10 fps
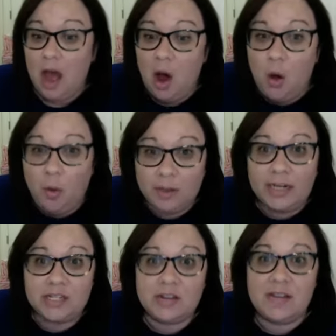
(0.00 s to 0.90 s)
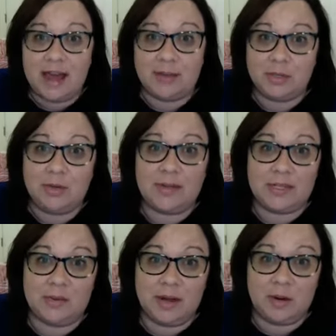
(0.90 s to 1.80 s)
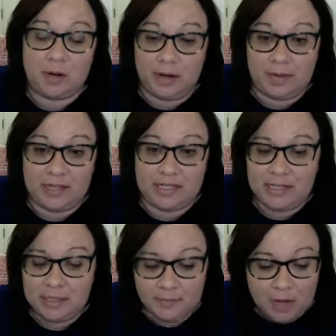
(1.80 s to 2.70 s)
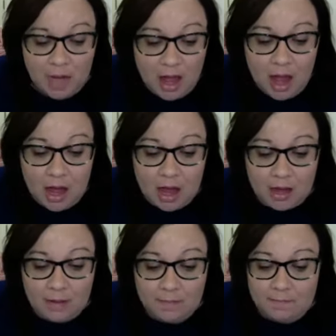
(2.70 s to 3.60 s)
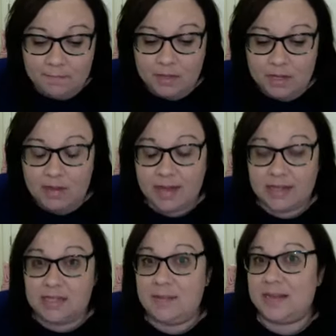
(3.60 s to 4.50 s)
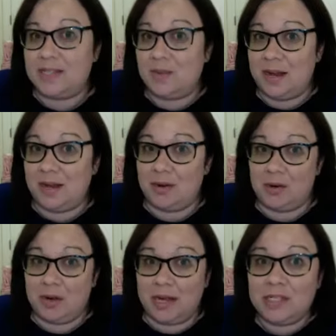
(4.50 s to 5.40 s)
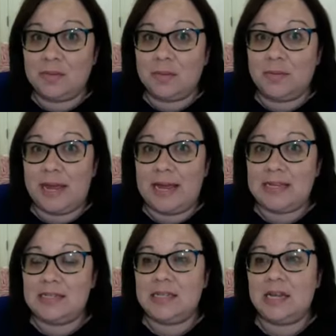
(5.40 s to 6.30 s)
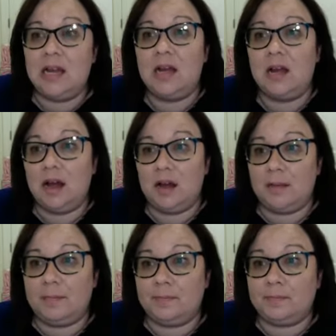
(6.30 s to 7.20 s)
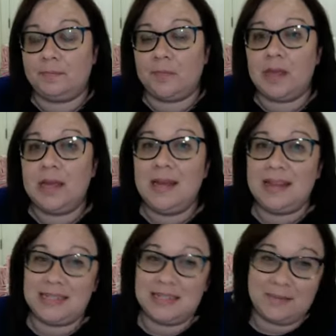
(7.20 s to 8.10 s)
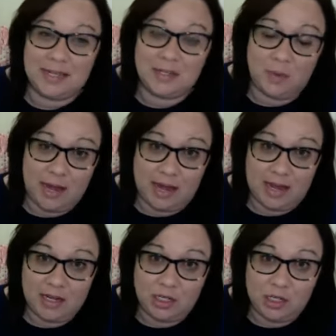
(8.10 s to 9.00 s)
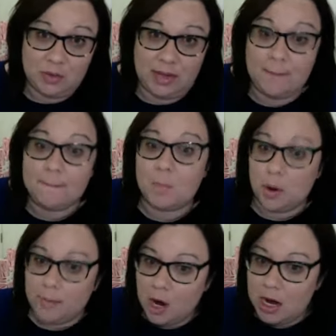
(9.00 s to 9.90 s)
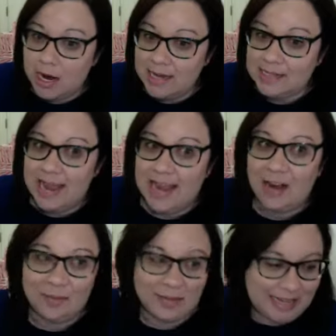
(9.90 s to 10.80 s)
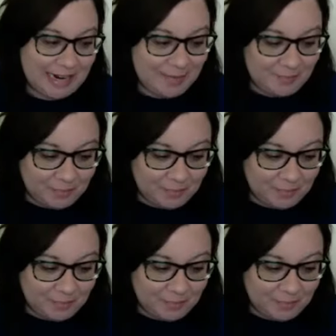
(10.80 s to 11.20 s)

Home parties are the absolute best way to work your business. Um, that's the best way to grow a customer base. Um, that's the best way to get more parties. Hey, Carmelita.